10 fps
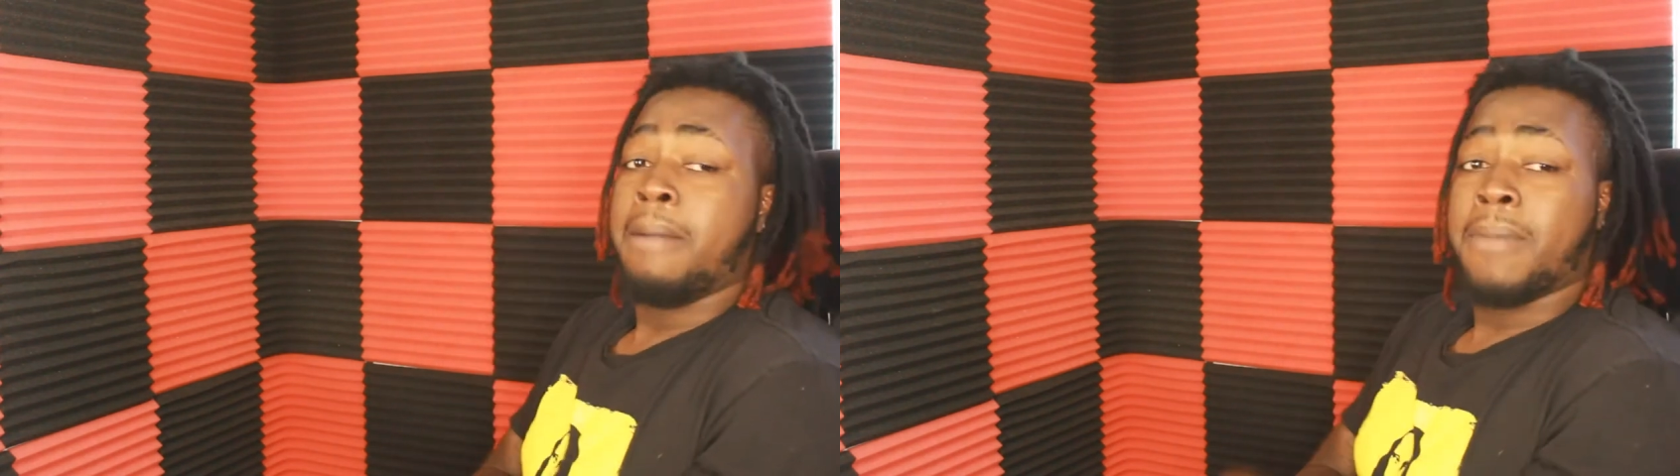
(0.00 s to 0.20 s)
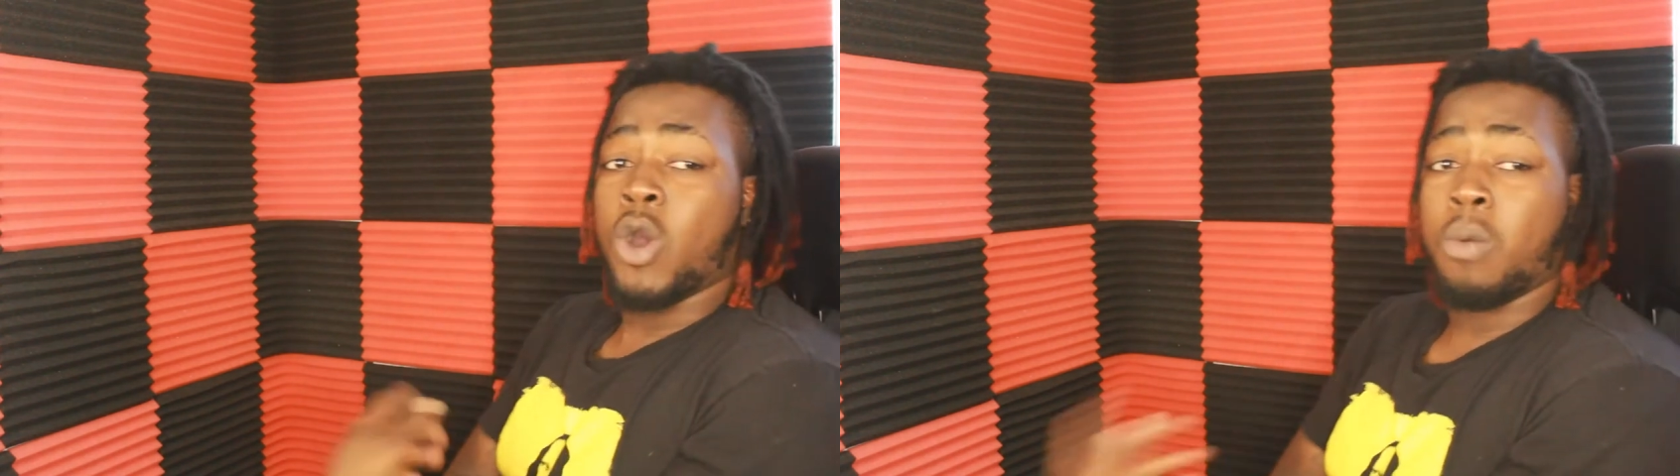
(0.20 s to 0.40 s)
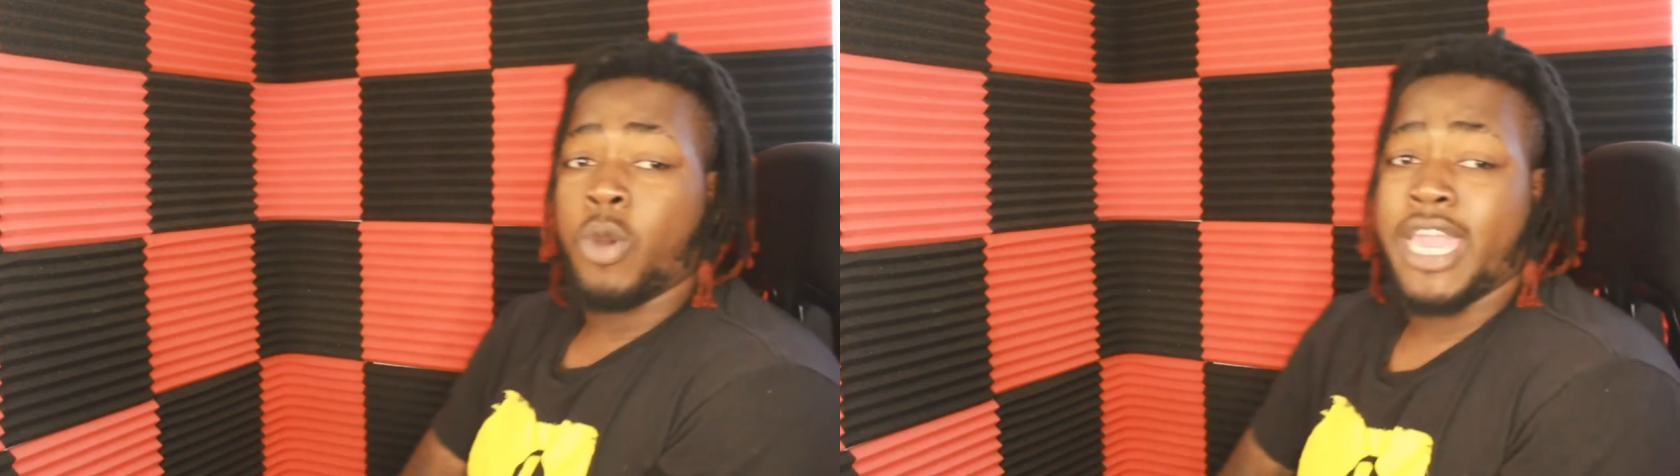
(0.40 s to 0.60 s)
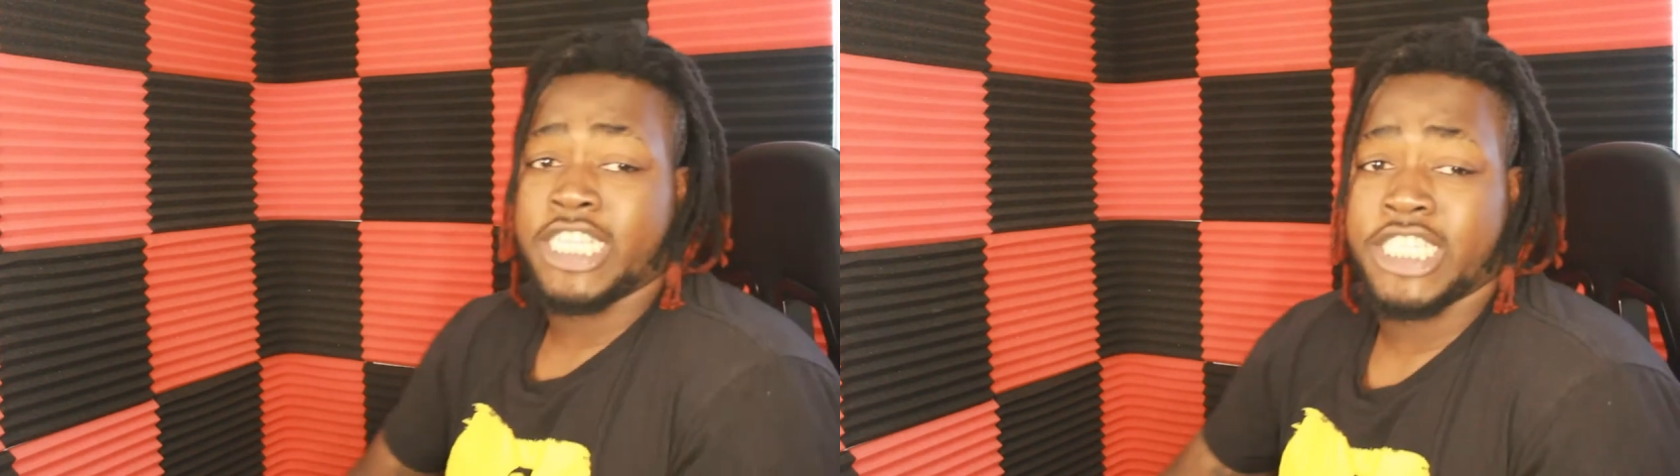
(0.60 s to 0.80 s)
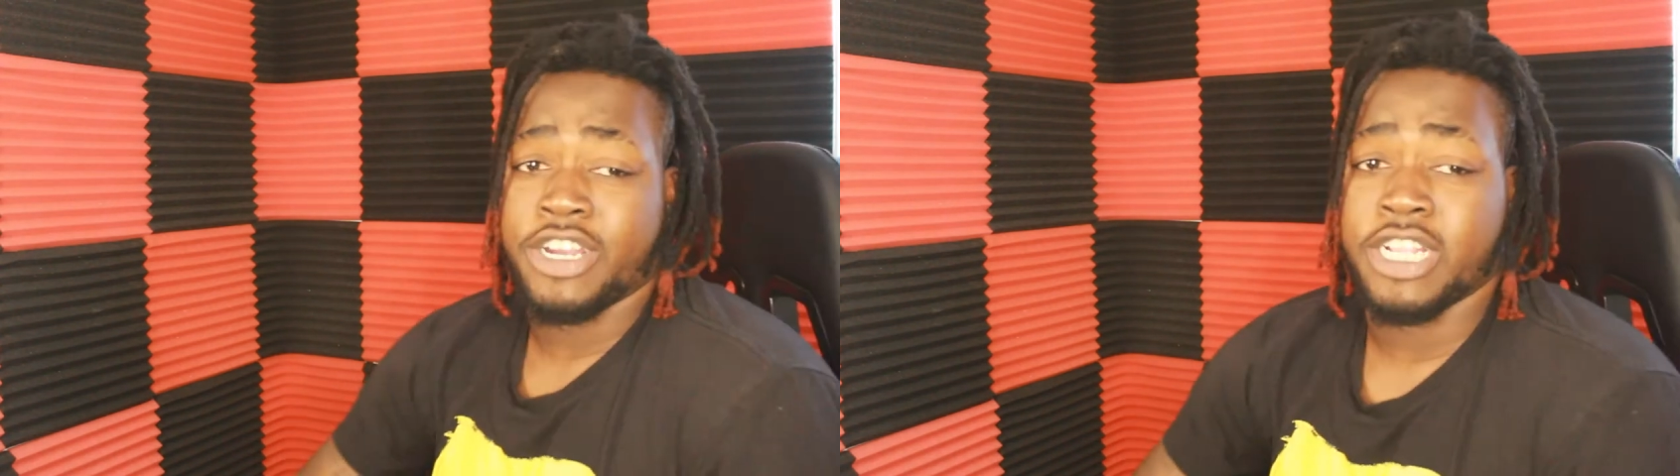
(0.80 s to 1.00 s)
my homeboy
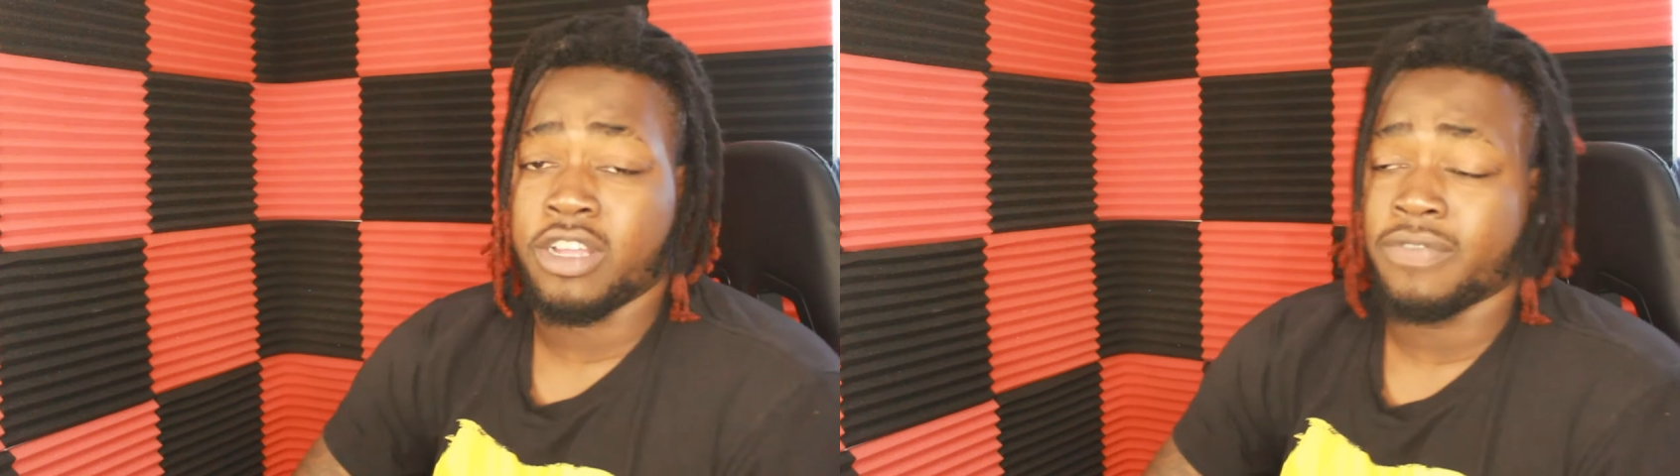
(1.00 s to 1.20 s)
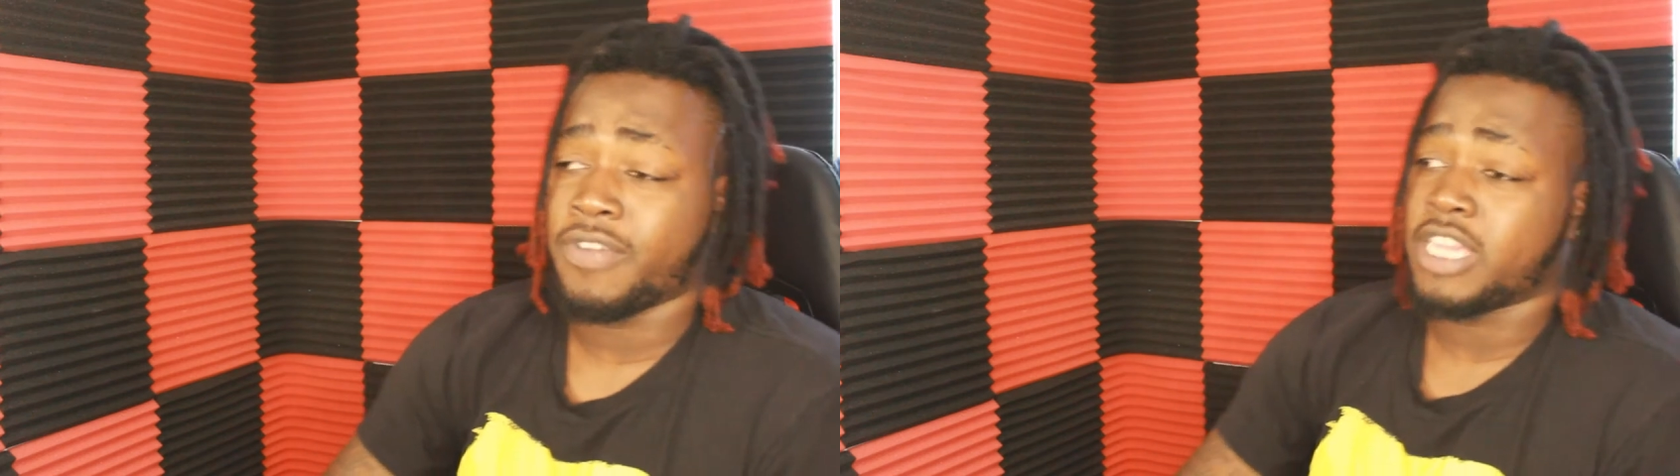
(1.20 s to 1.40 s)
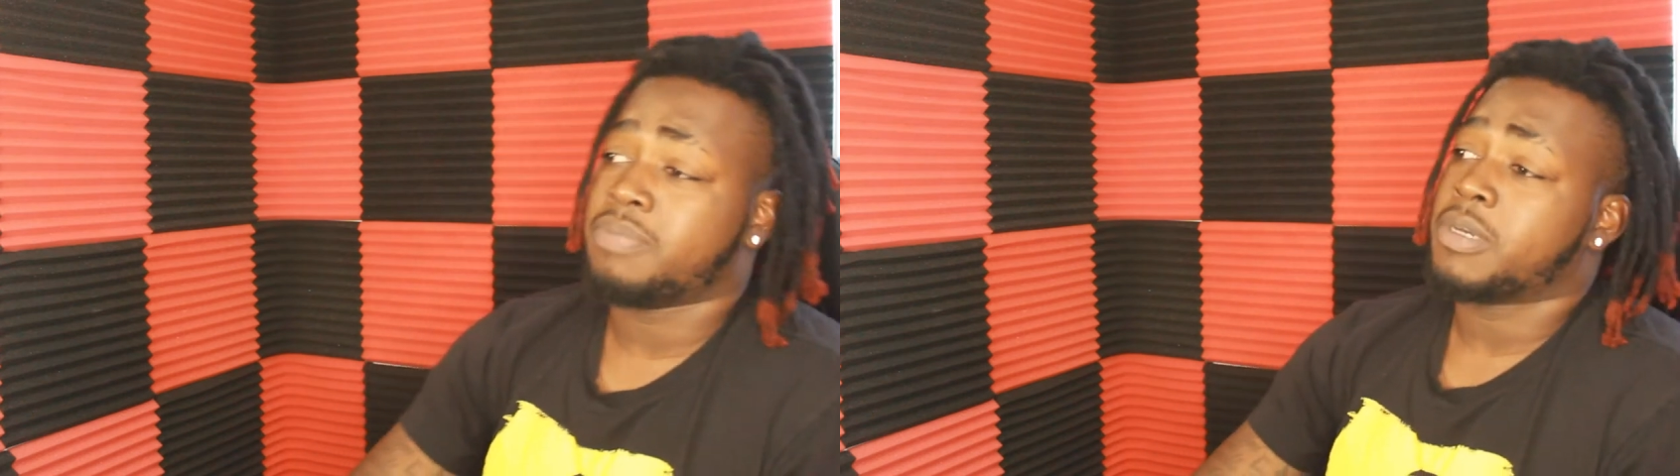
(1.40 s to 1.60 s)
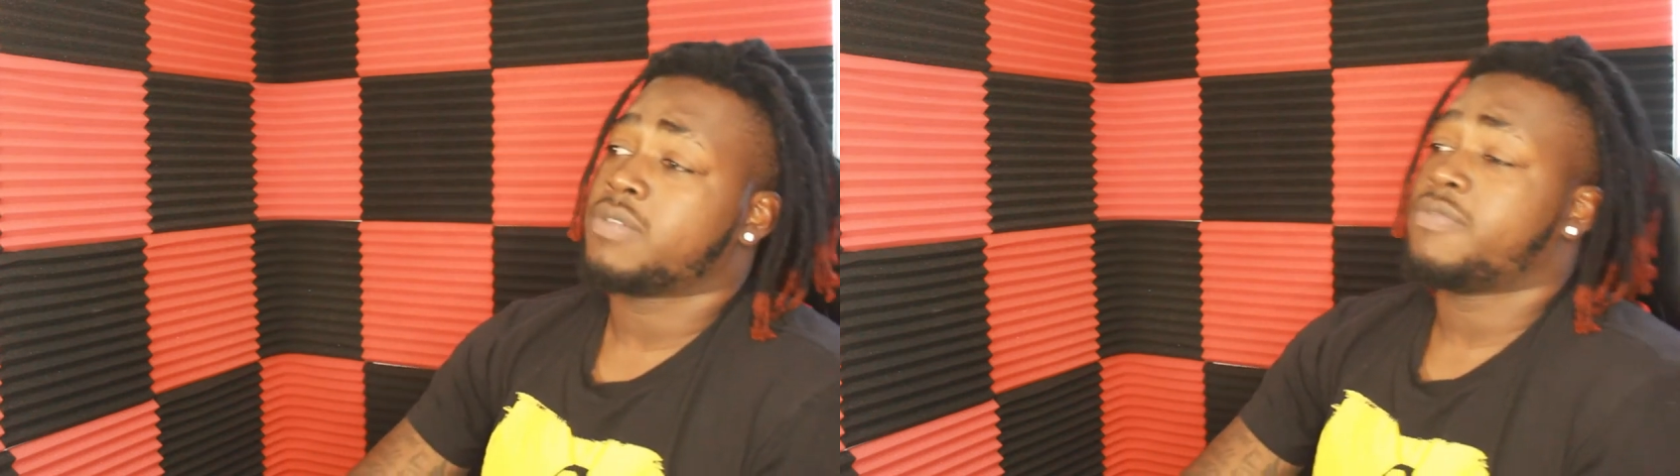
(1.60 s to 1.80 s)
had shared it on Facebook,